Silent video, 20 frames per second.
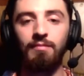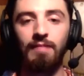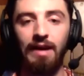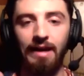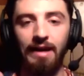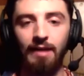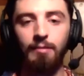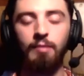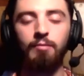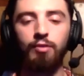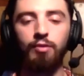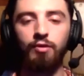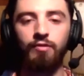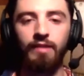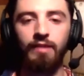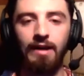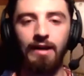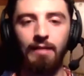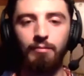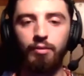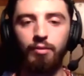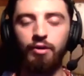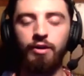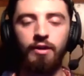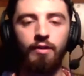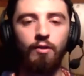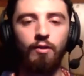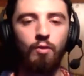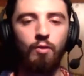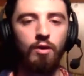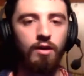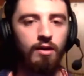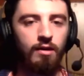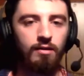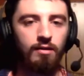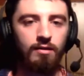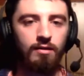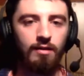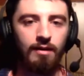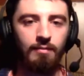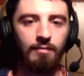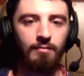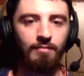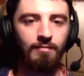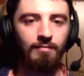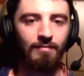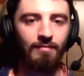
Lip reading: improving, I'm putting in the work, I'm